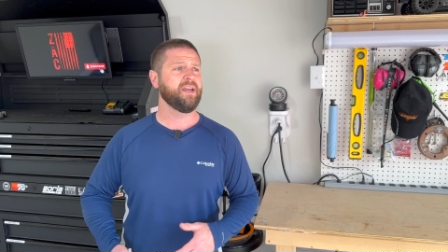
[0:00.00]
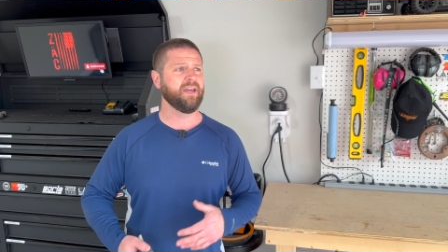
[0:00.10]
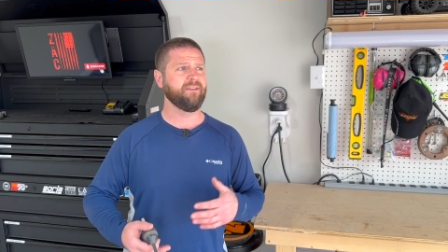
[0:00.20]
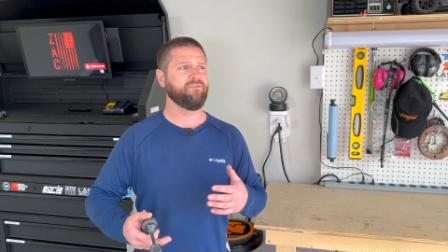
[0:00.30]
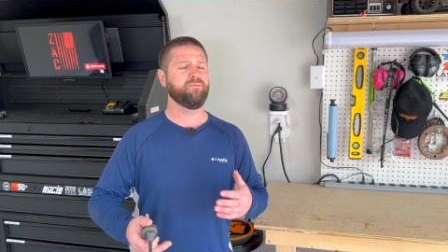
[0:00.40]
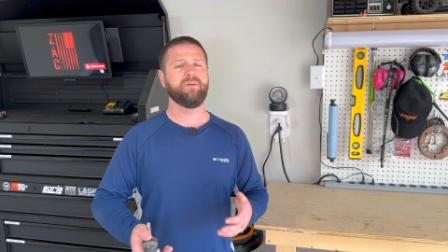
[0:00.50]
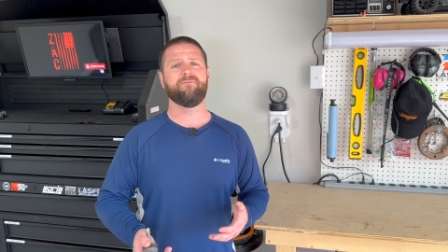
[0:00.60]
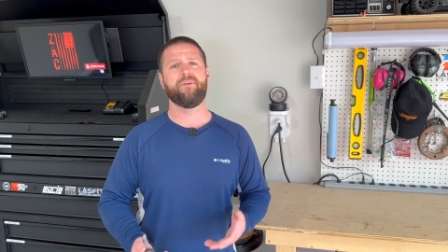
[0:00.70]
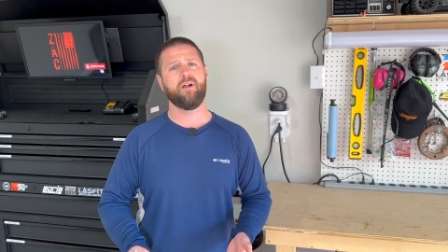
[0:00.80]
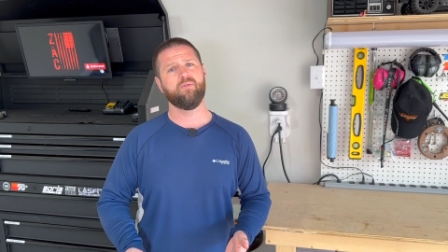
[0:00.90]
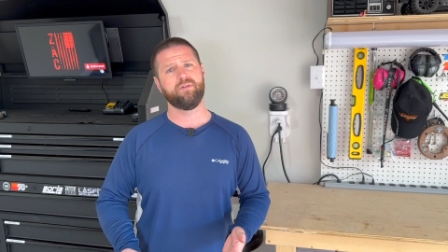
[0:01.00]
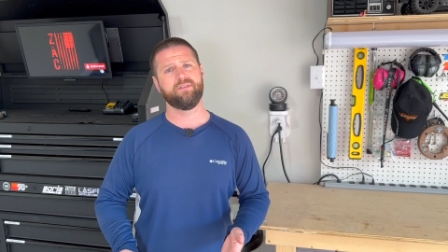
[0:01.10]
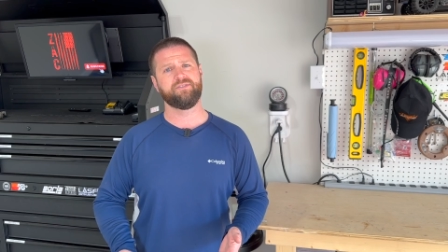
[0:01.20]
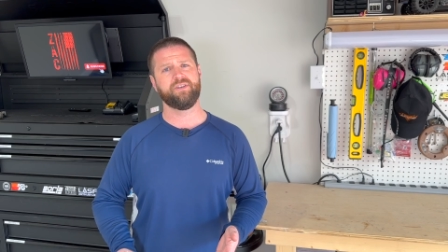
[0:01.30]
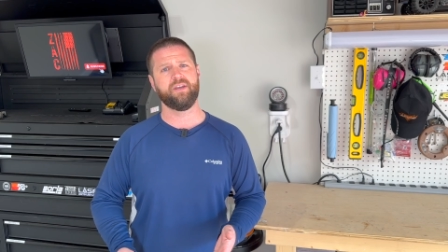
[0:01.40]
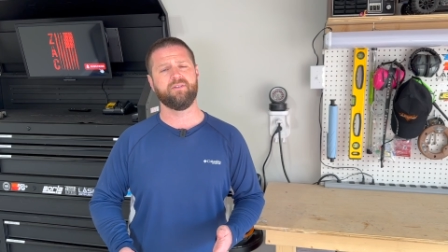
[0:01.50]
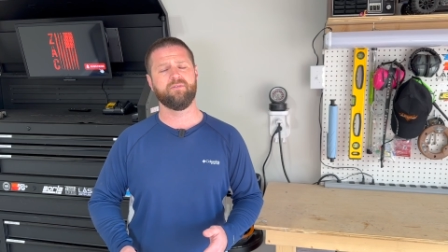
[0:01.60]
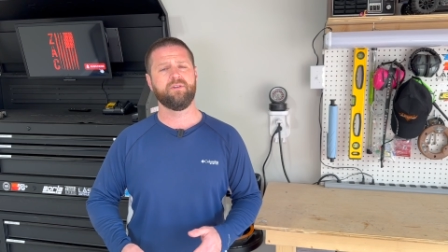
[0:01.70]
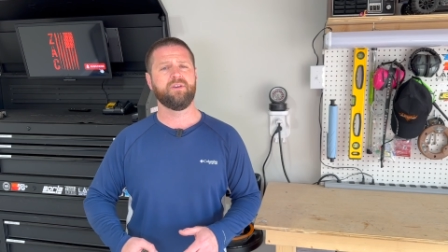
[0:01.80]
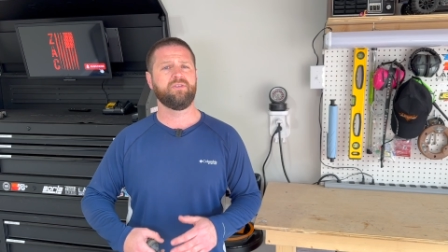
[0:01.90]
And if you've been following the
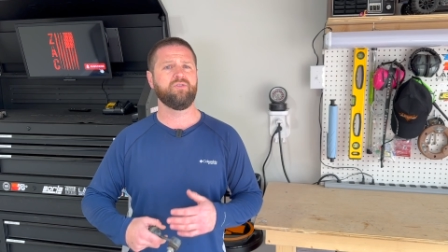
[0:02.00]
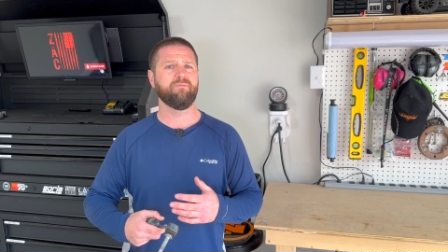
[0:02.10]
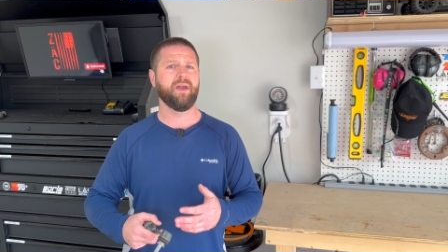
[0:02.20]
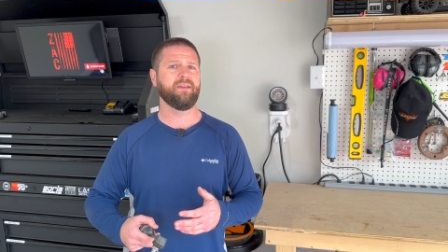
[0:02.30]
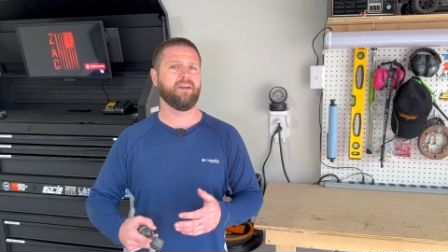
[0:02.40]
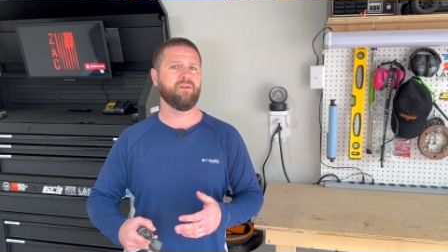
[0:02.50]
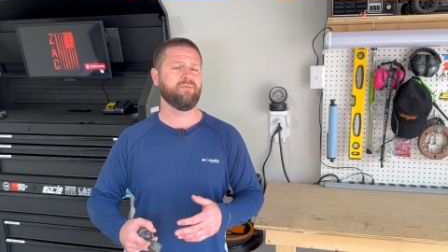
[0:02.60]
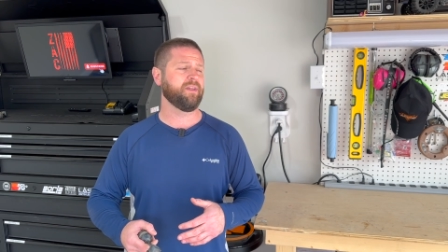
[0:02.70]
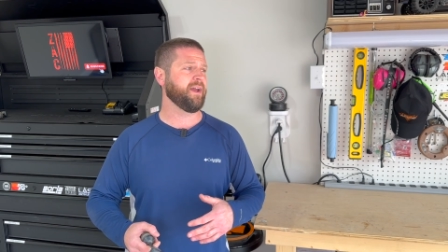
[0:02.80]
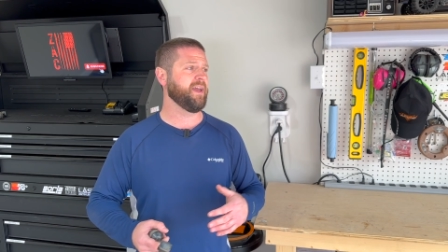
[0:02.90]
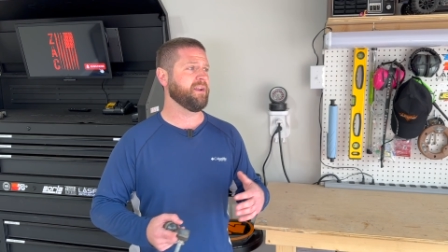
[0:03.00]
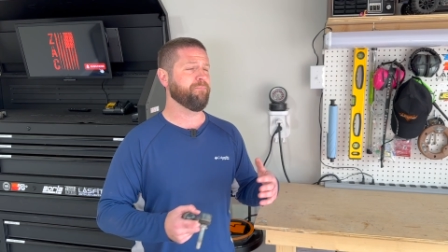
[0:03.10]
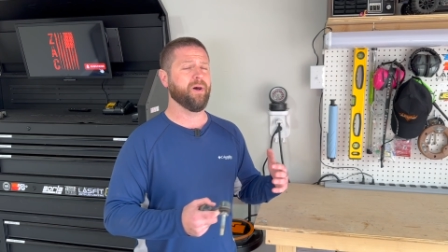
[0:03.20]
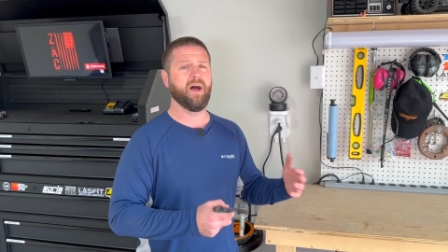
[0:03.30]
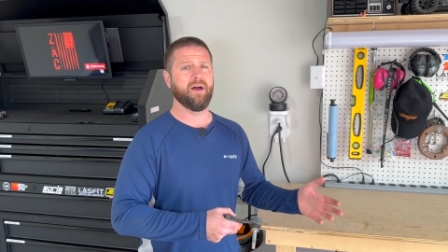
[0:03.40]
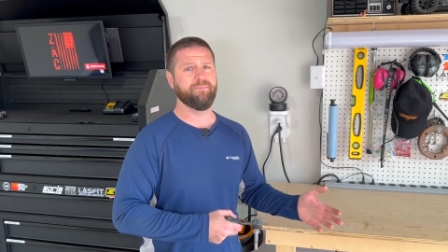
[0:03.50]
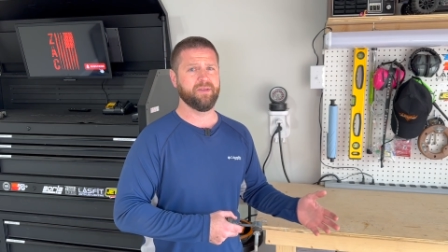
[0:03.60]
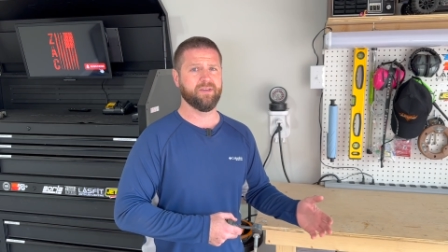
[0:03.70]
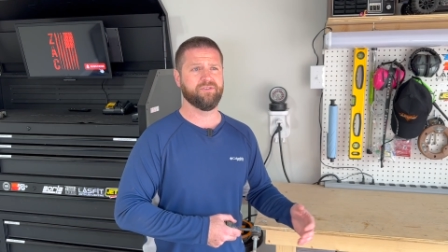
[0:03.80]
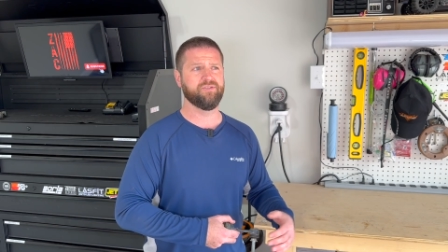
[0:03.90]
channel, you may know that I had a
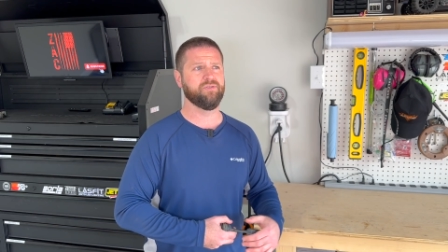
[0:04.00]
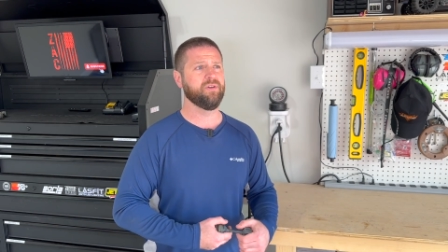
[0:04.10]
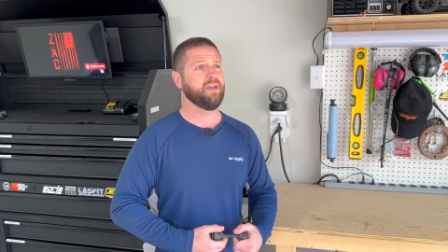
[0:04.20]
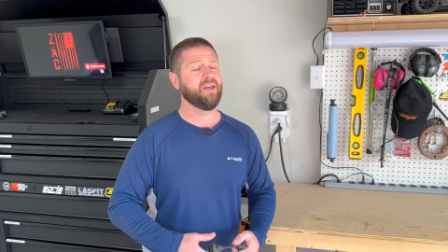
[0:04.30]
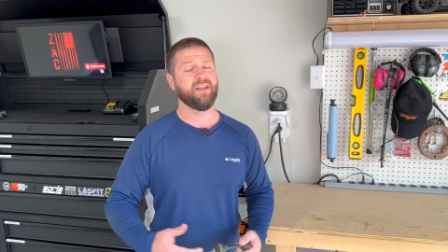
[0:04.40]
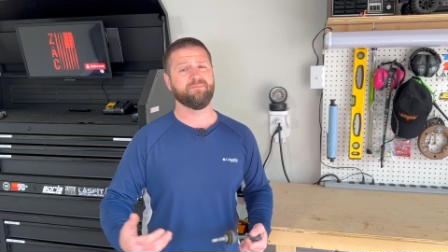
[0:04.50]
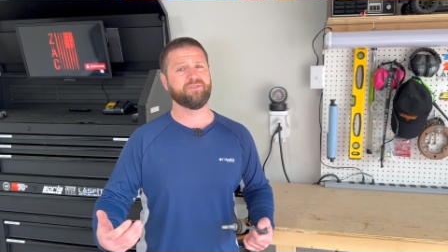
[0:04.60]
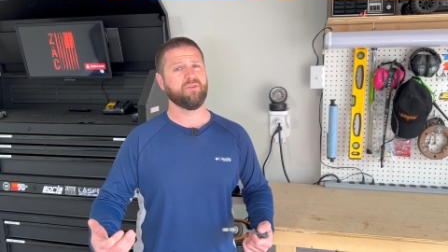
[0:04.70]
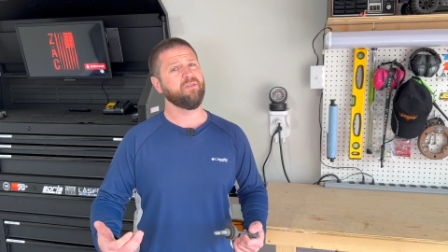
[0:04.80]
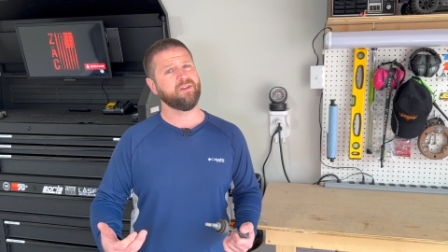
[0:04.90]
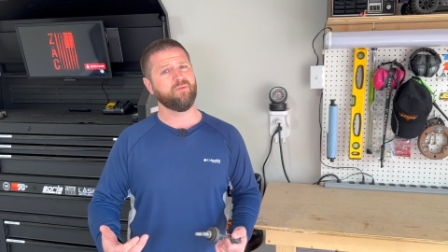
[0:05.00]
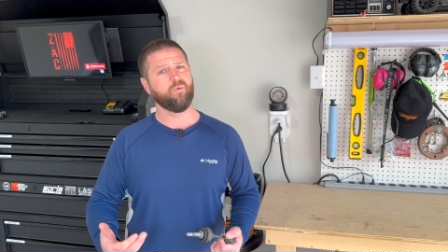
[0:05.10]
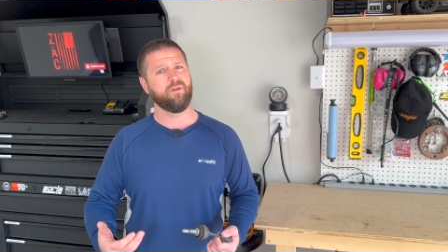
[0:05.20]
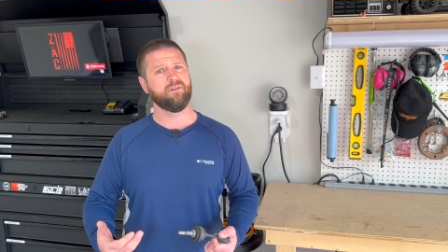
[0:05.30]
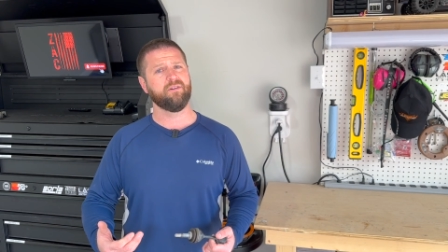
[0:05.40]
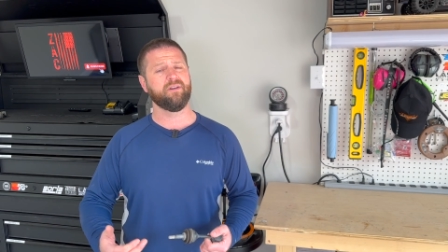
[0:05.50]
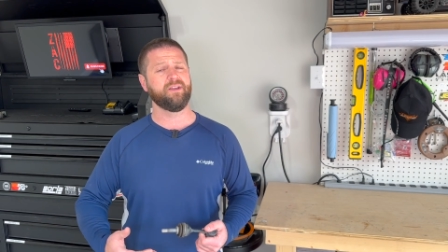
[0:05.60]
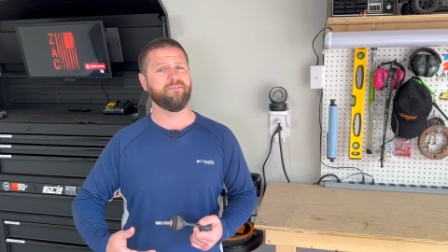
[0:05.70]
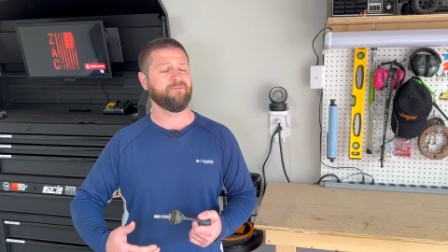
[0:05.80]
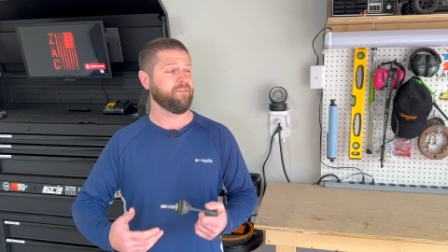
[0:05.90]
popping issue, and I'm starting to wonder
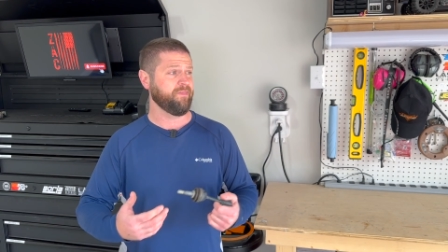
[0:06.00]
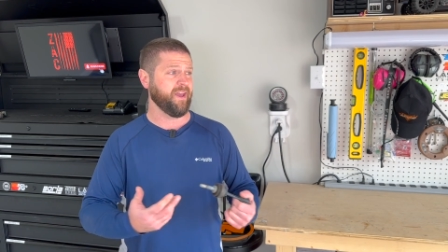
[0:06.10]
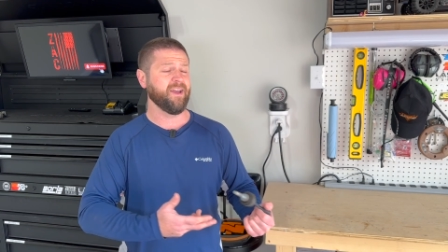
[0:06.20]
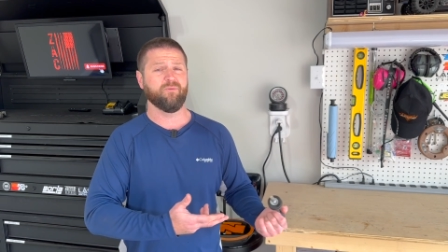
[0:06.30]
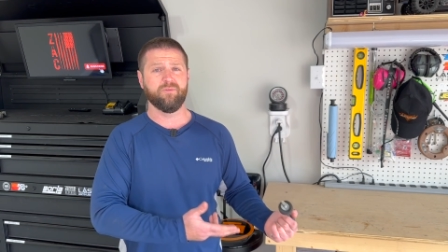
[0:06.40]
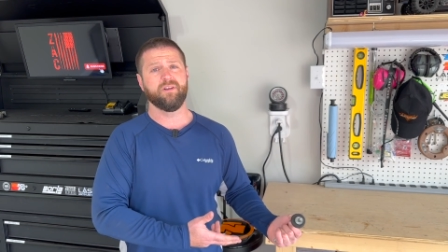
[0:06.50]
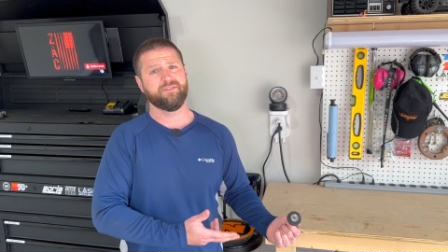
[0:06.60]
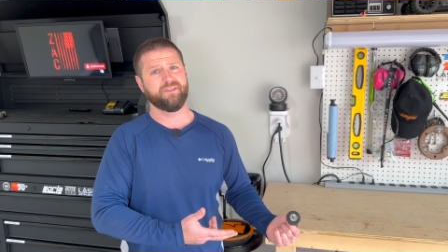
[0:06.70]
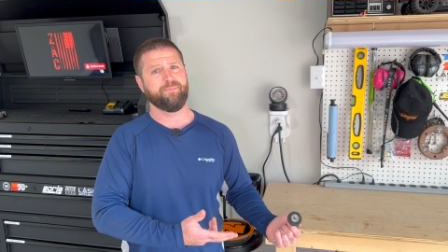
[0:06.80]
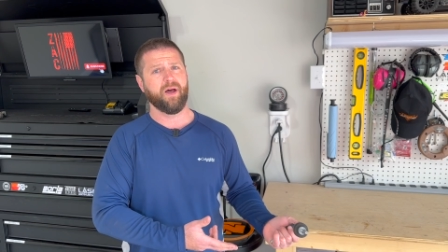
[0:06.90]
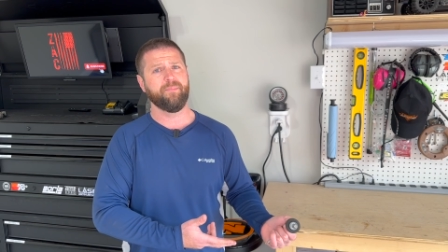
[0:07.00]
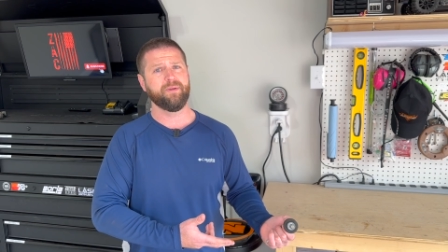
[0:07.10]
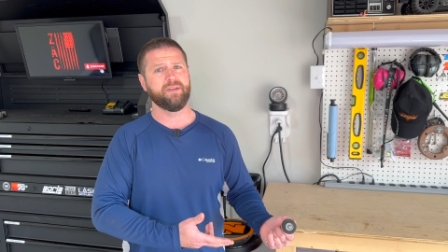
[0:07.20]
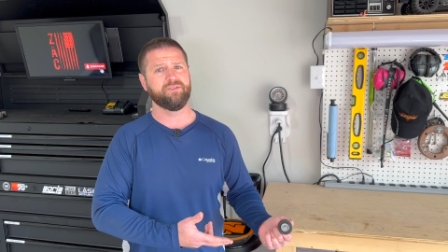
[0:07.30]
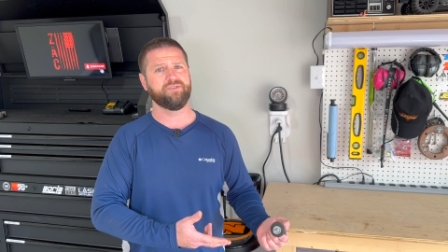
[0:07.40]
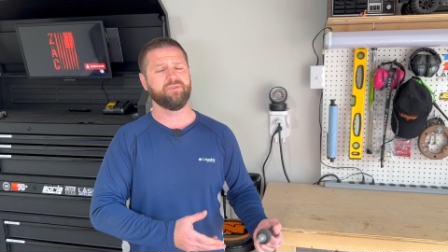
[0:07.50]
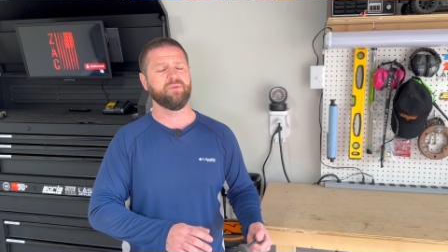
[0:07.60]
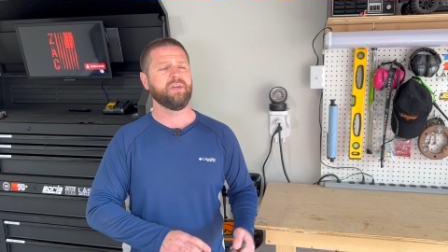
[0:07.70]
if that was the popping issue.